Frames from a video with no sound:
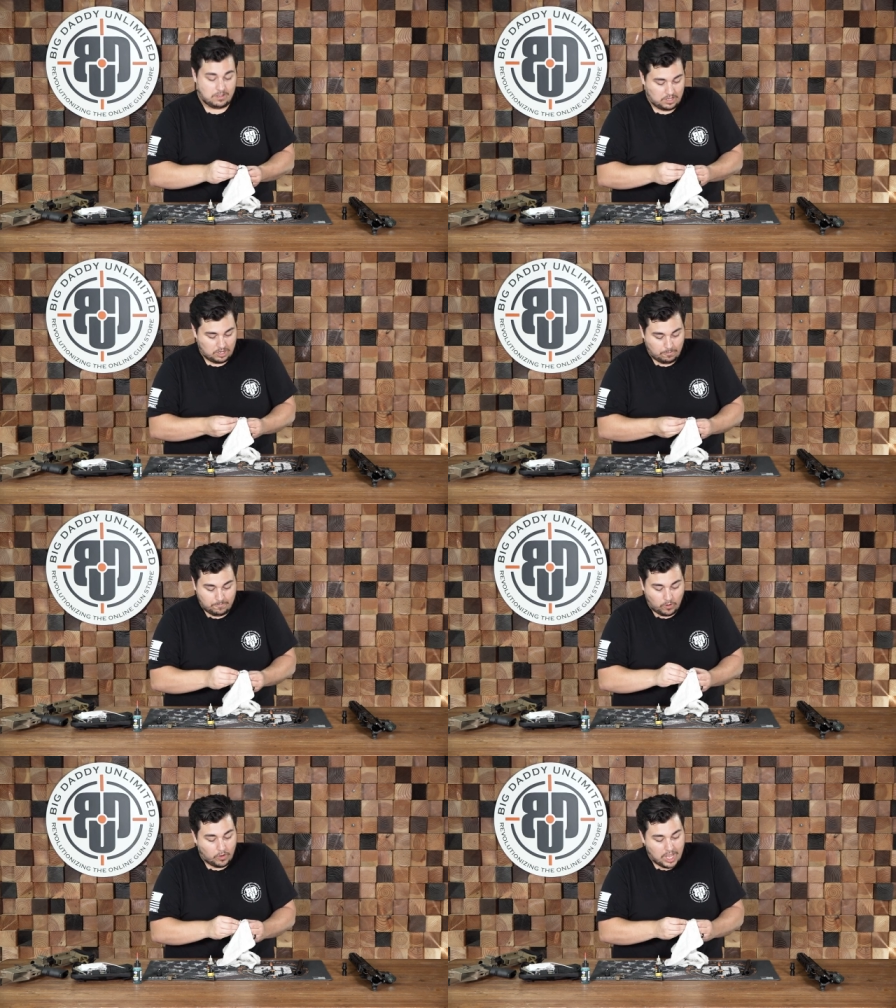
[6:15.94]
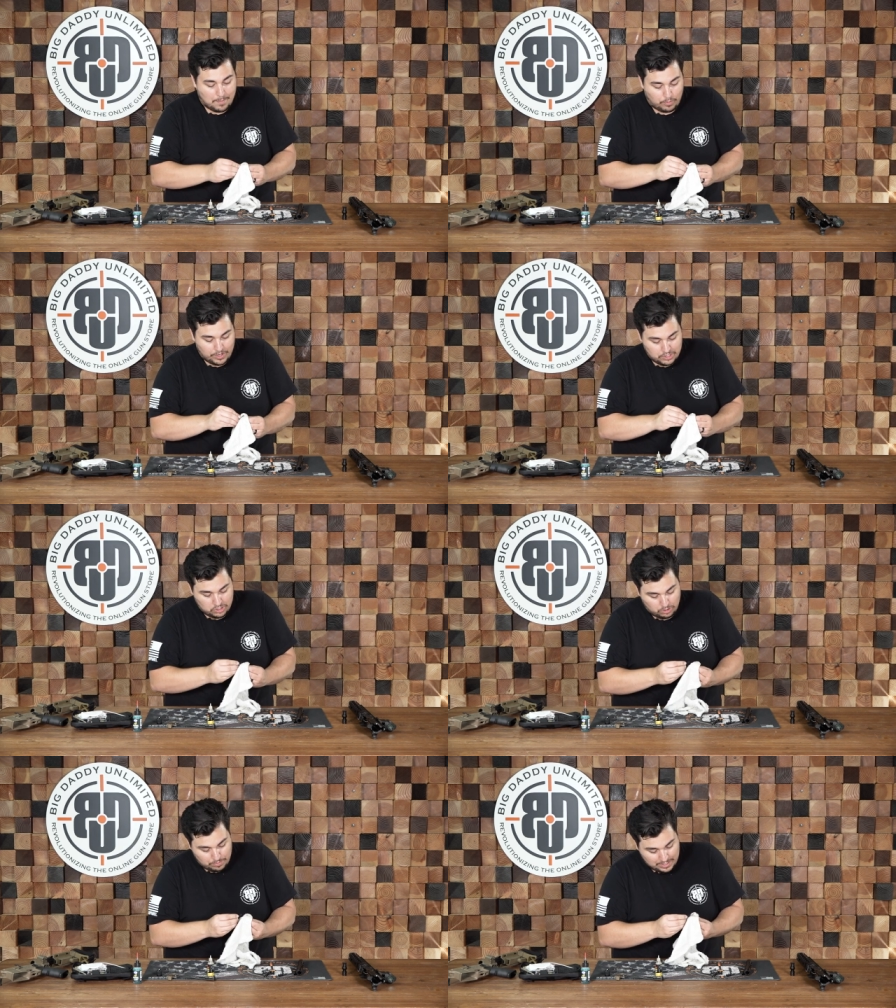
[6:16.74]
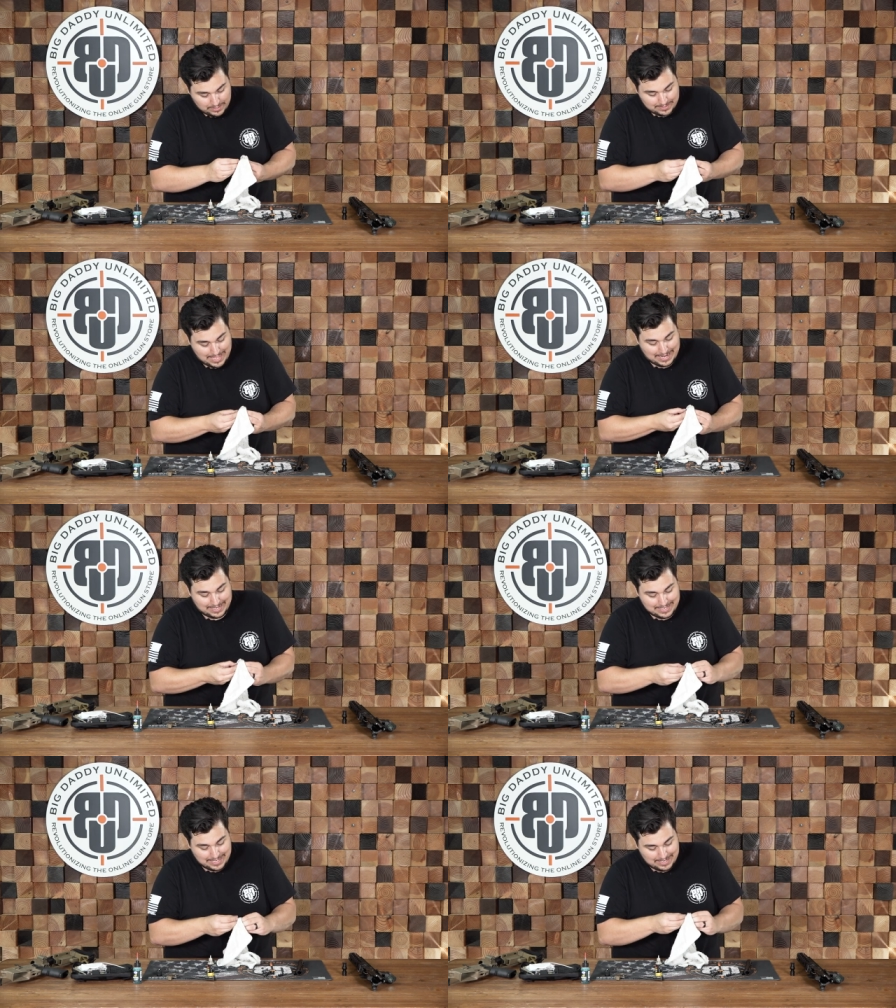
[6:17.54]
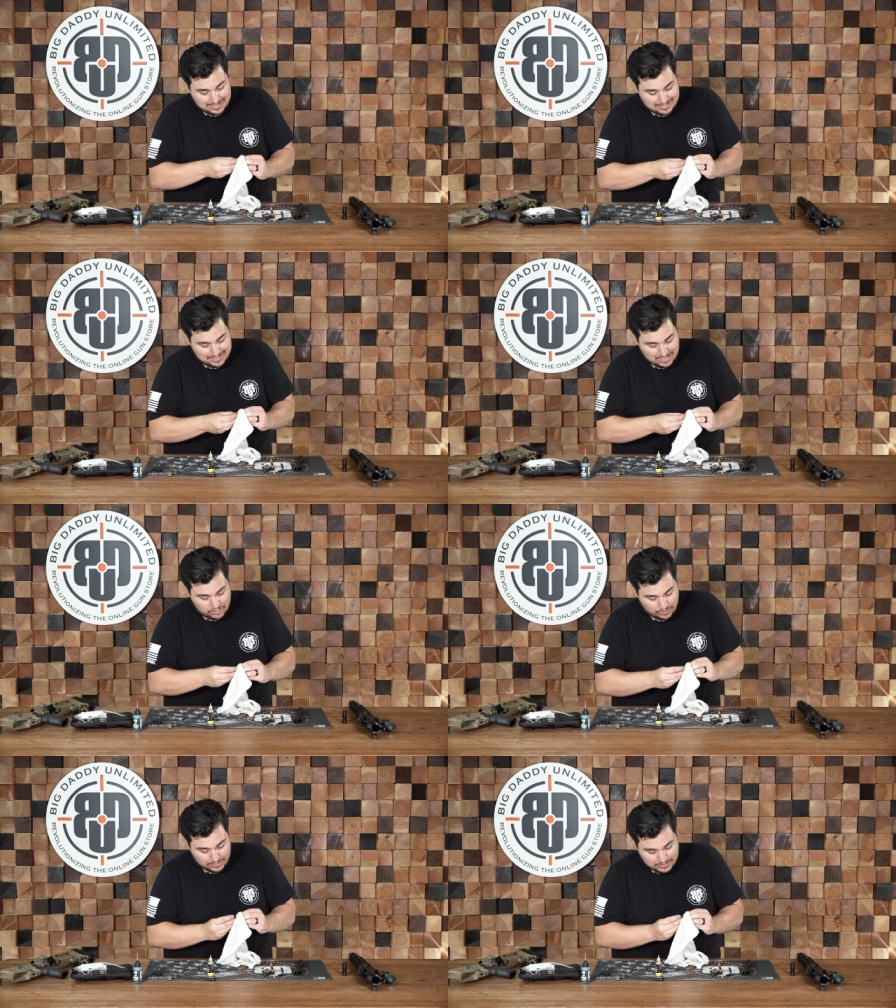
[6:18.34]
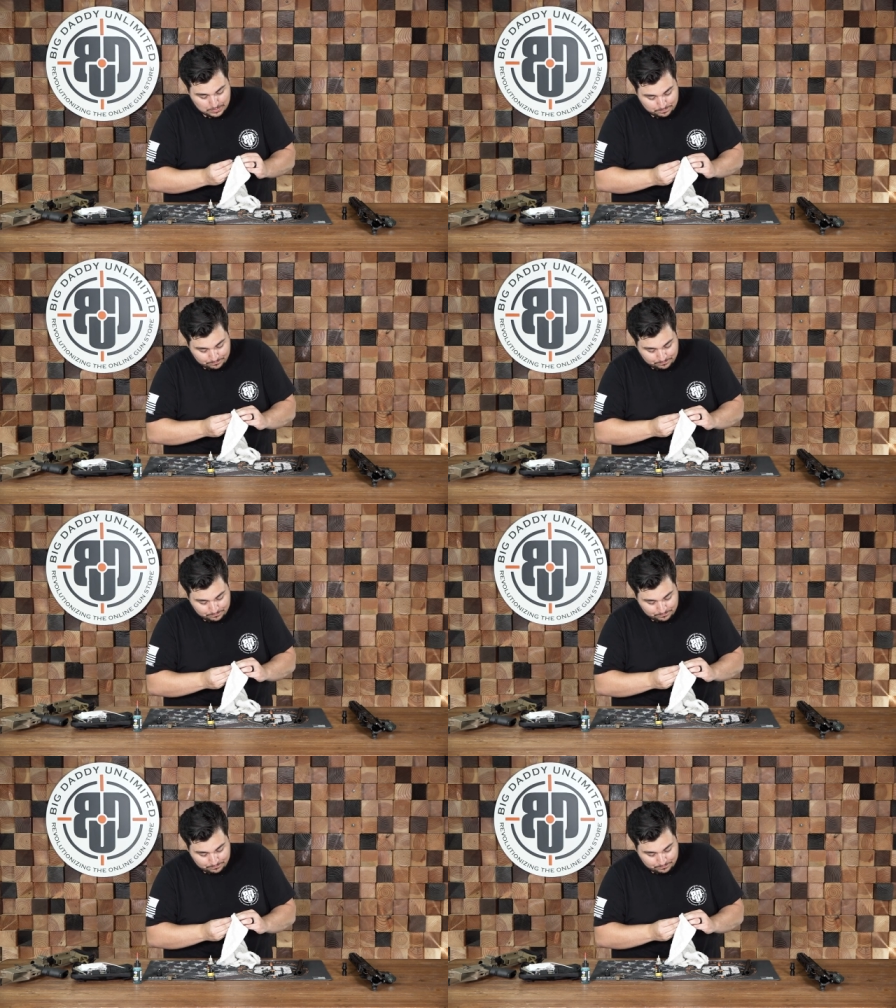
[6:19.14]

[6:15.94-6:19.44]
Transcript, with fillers: you know, fully operational because that can get dangerous.